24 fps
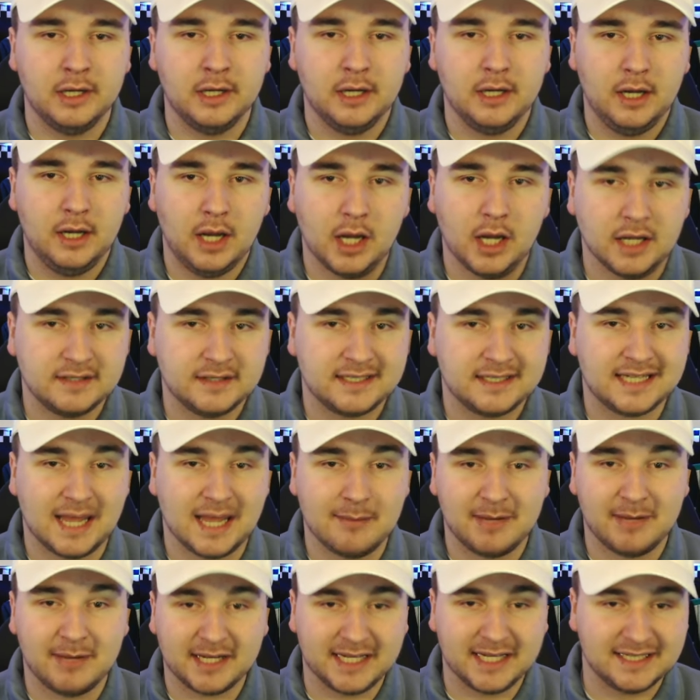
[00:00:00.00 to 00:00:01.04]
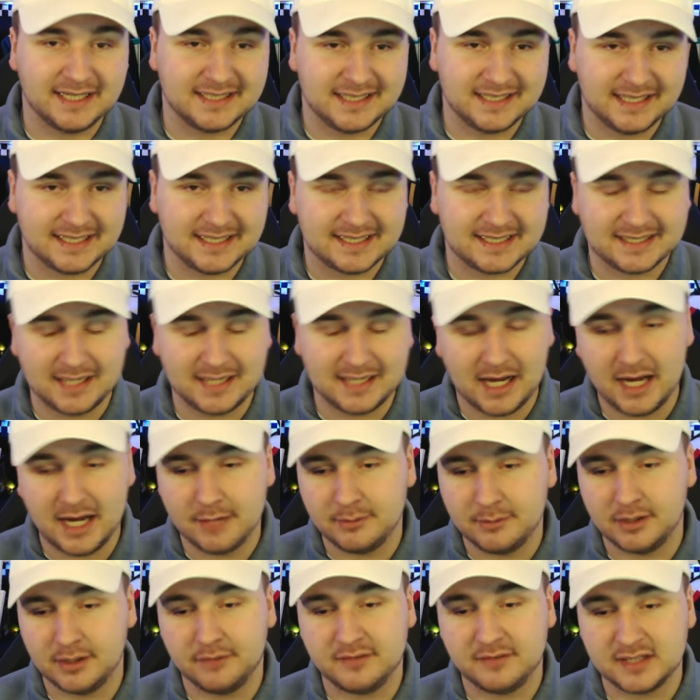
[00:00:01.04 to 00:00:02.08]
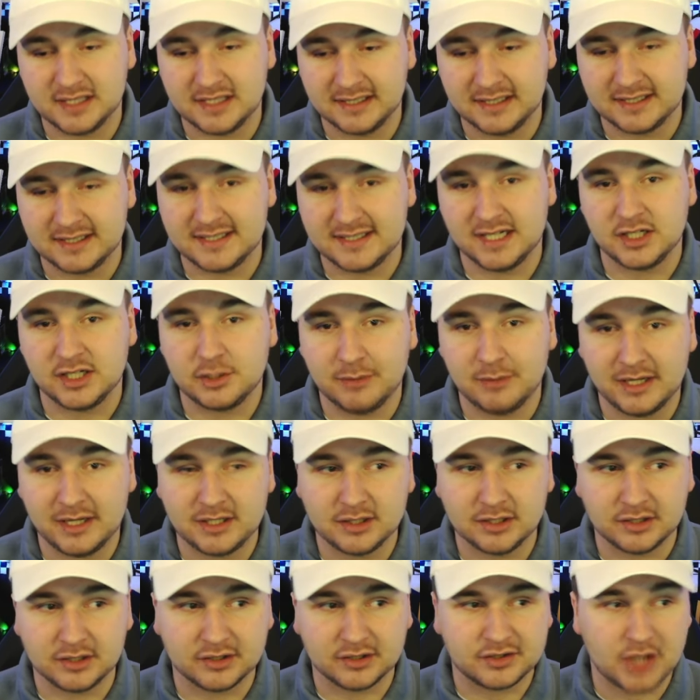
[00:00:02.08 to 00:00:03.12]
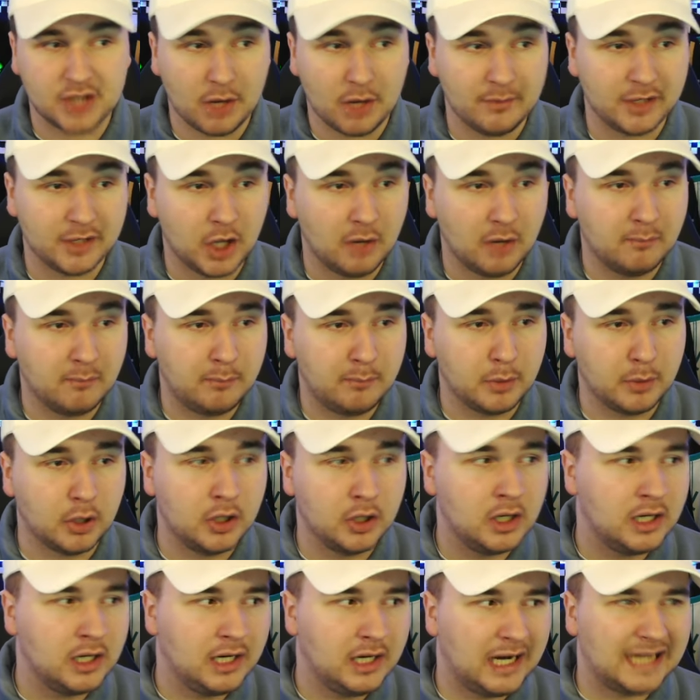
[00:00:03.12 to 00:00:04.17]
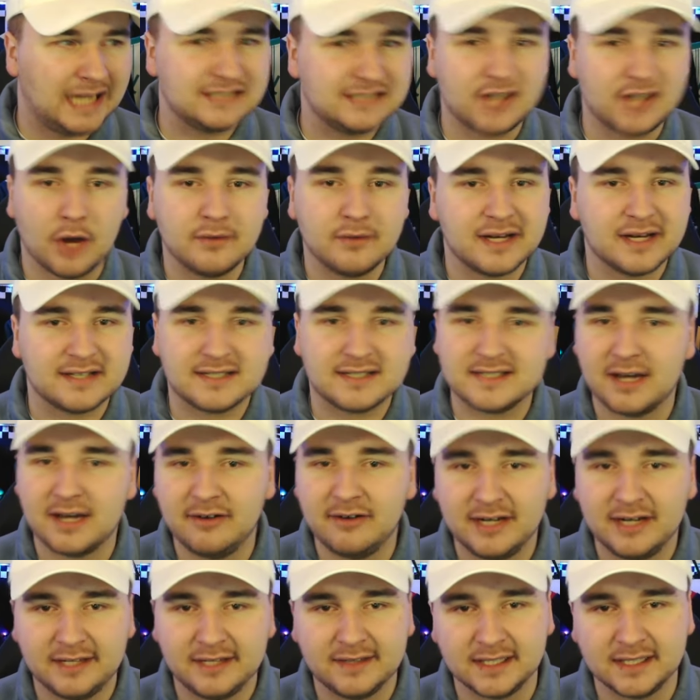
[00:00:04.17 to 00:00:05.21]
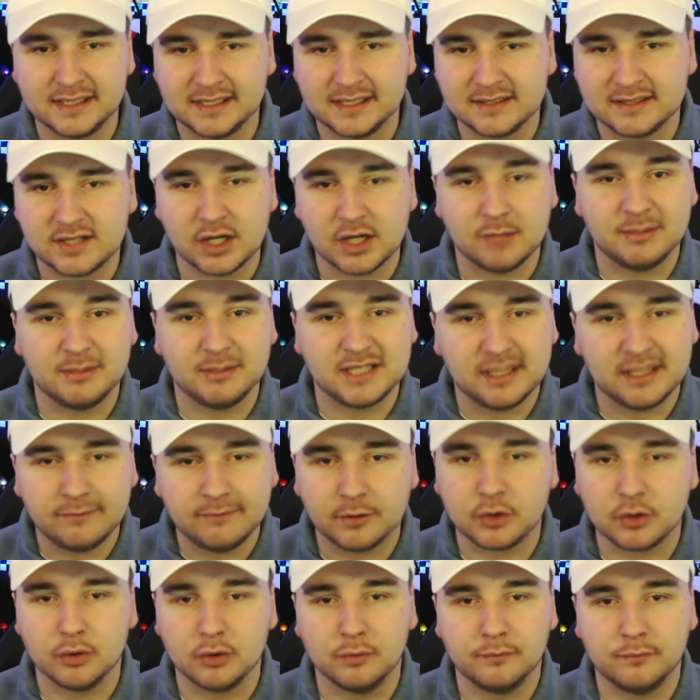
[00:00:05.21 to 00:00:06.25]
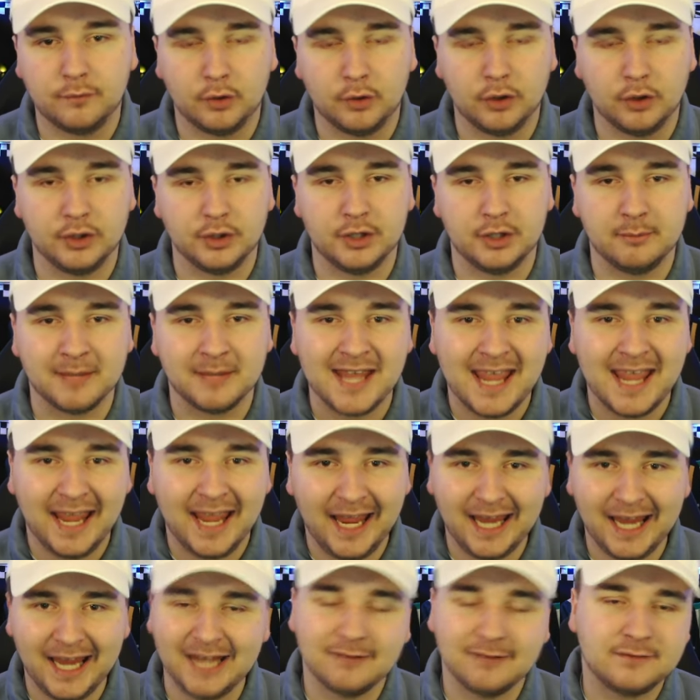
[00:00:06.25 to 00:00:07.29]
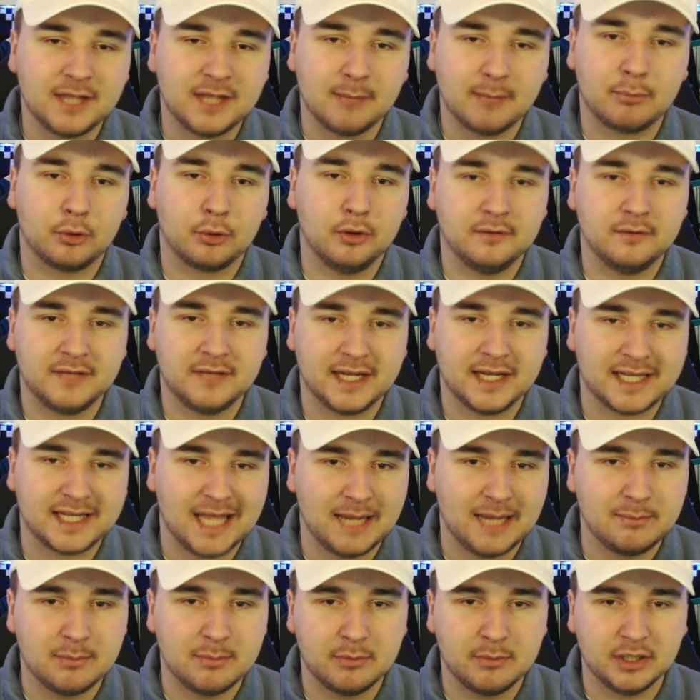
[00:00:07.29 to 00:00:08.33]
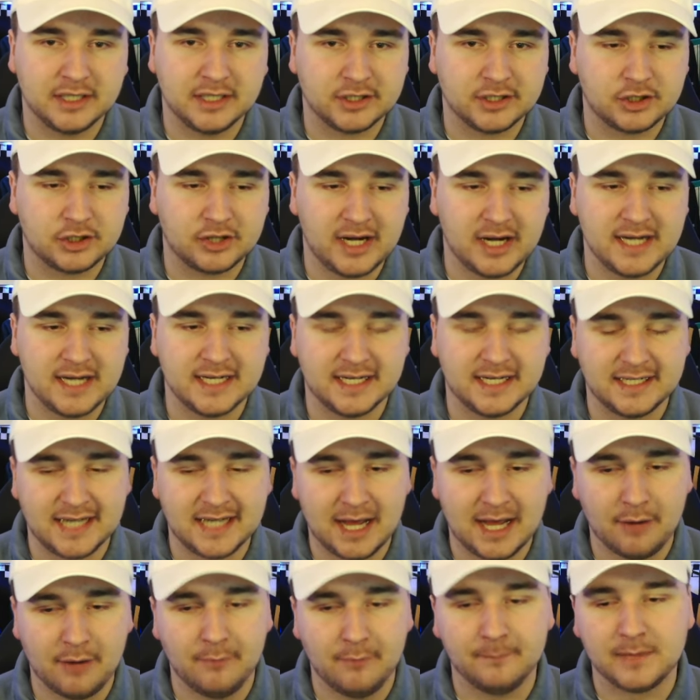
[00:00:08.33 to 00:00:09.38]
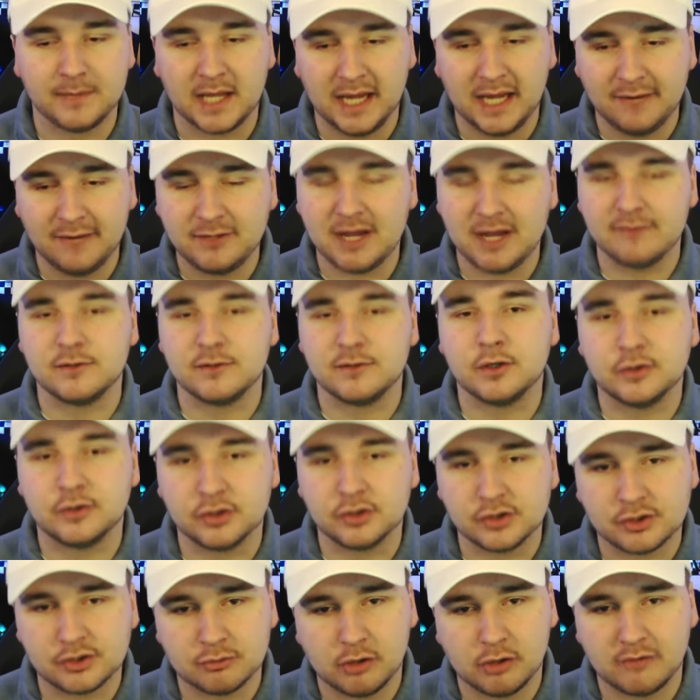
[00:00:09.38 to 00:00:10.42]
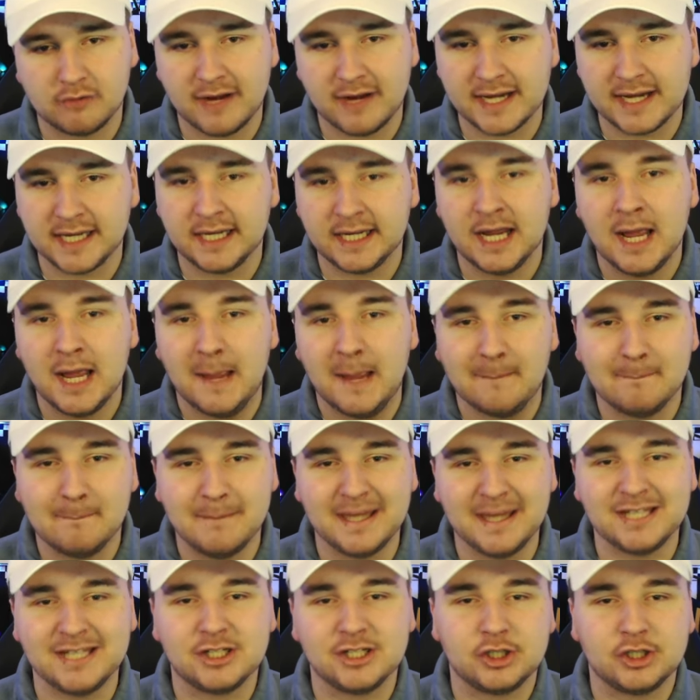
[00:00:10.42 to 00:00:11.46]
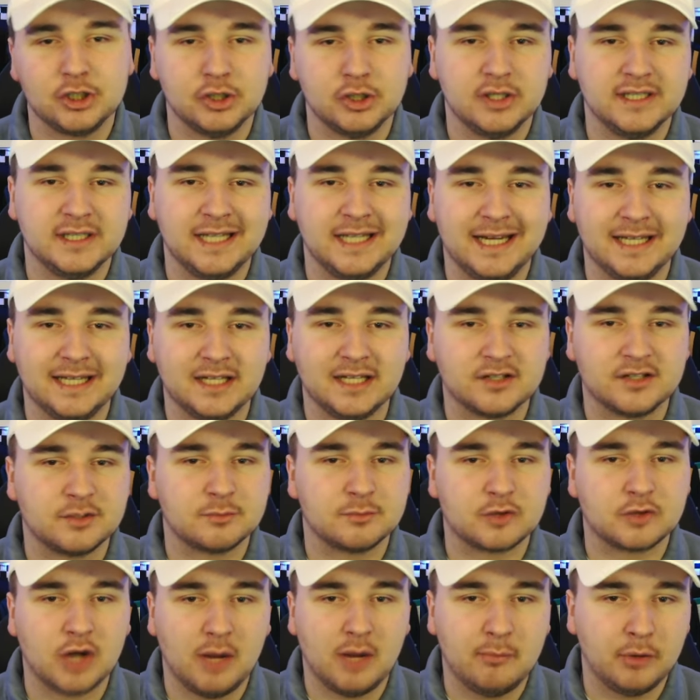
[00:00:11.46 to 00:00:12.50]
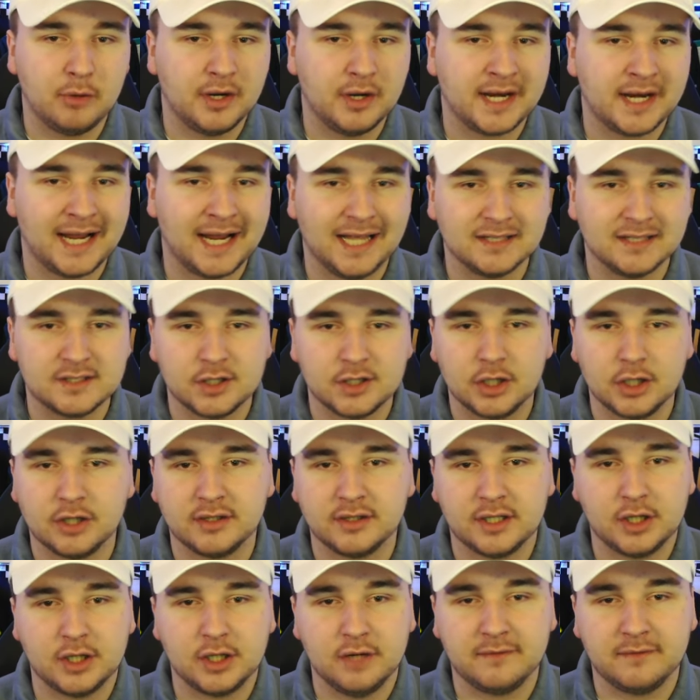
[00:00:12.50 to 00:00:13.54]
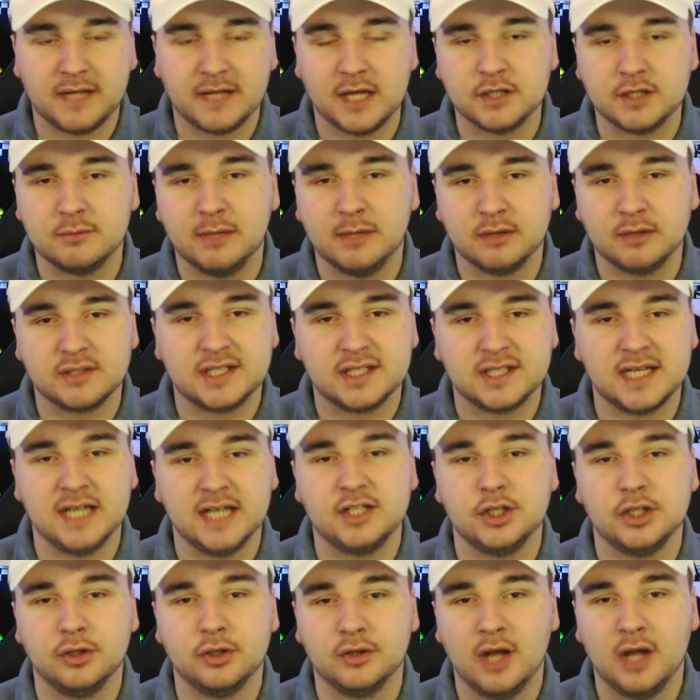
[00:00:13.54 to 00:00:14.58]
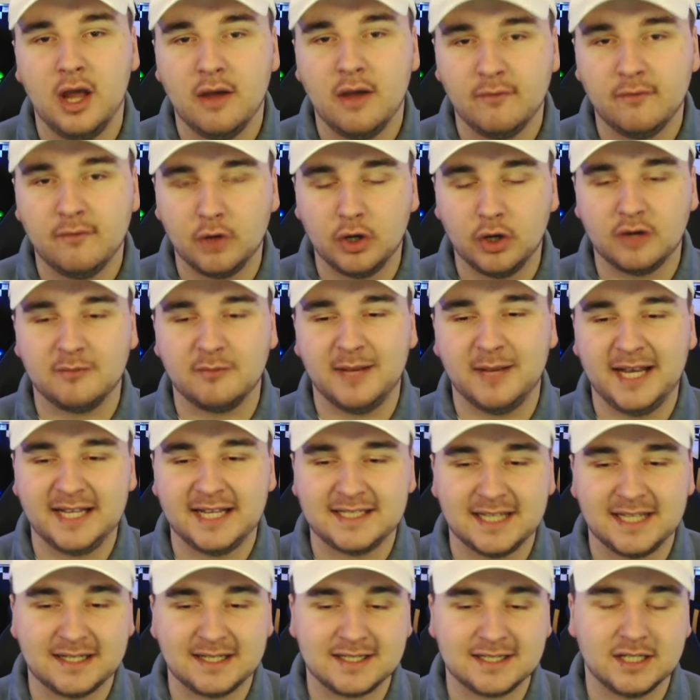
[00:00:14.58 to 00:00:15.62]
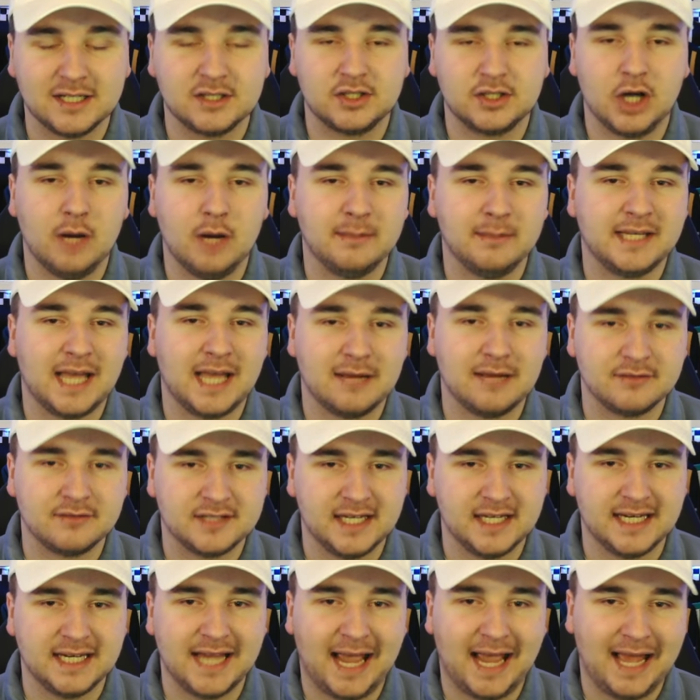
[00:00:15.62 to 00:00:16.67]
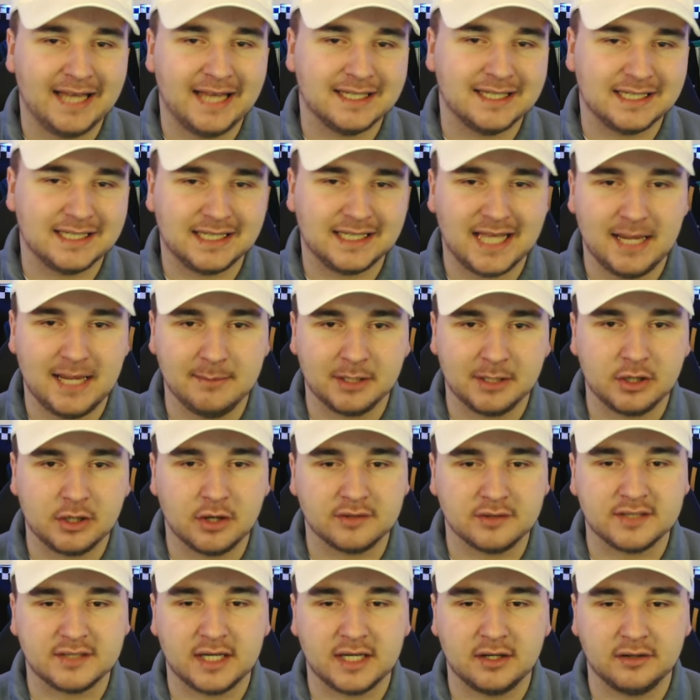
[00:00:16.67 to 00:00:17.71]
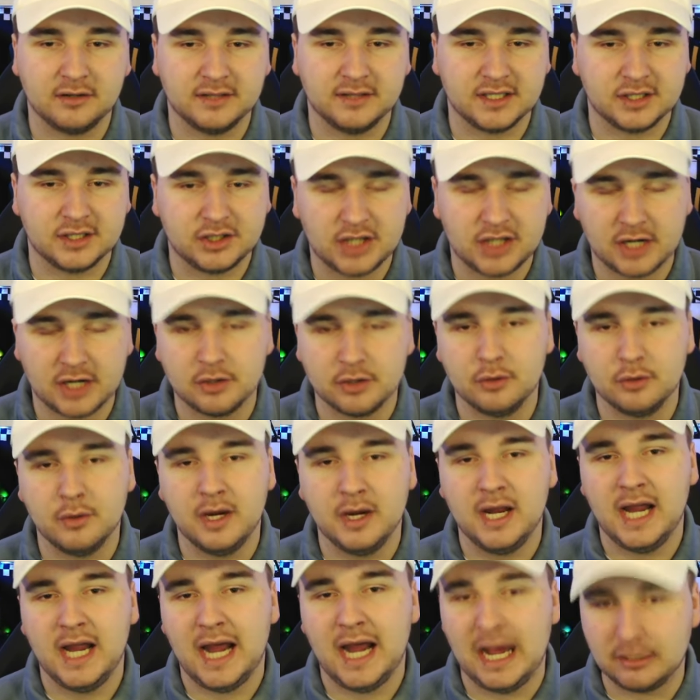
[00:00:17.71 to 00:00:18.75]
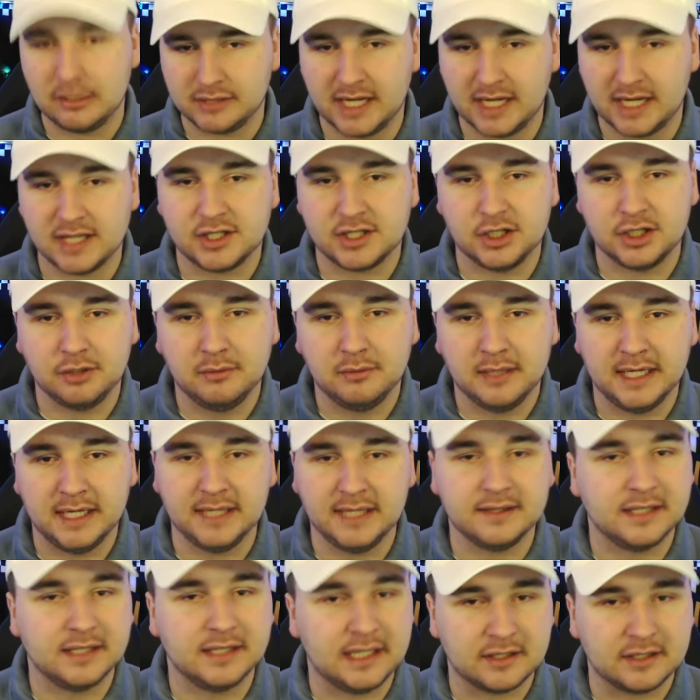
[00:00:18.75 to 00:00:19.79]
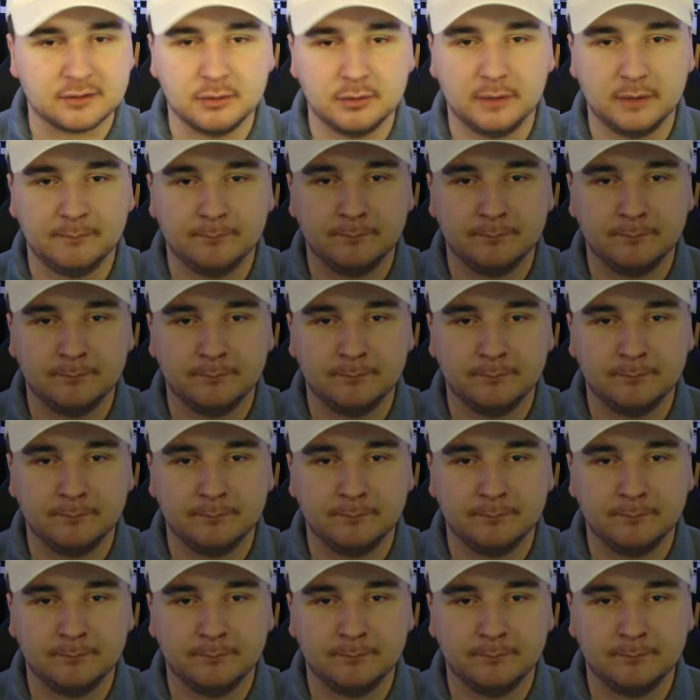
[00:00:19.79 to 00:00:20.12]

to get back into this side with obviously the situation that's going on. But I don't necessarily think it's going to be difficult for them if they prove they're capable in training. Now, if you have not done so already, make sure you hit that subscribe button and turn on that notification bell to stay tuned for all of my latest Derby County and gaming content on this channel. I'll catch you in the next one.